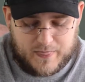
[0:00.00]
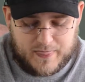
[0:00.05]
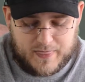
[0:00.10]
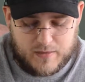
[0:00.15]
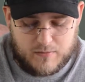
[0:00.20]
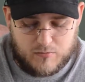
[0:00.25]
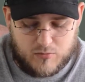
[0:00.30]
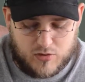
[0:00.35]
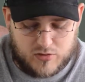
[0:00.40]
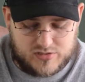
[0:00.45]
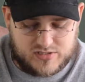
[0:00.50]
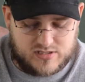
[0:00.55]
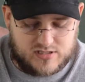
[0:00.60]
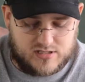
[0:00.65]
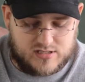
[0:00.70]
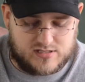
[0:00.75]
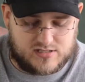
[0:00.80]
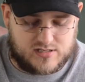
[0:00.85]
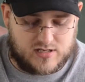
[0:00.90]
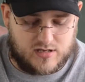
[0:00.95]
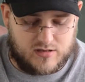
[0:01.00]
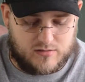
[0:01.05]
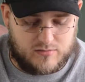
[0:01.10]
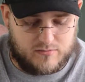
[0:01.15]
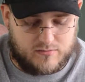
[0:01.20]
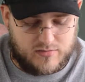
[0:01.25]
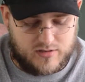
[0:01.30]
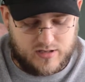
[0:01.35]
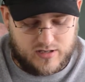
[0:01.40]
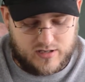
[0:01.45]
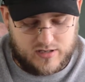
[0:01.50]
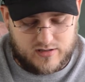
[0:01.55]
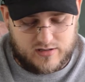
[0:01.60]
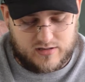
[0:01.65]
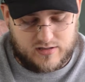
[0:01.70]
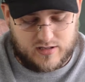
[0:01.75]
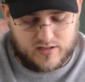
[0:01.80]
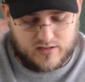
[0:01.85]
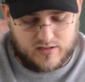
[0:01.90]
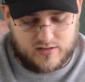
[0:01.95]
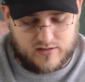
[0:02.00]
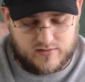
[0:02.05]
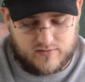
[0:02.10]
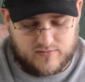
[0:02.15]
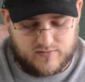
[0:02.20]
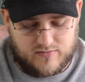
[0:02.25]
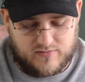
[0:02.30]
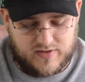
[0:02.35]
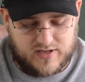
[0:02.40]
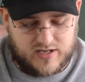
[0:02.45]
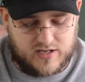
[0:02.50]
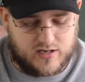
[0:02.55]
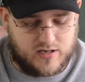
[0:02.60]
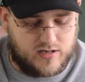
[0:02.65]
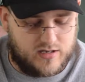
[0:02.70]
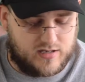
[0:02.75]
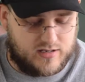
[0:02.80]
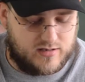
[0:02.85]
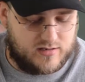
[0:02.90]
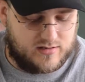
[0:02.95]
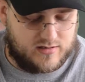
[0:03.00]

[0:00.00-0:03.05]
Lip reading: Most of these come the V-cut,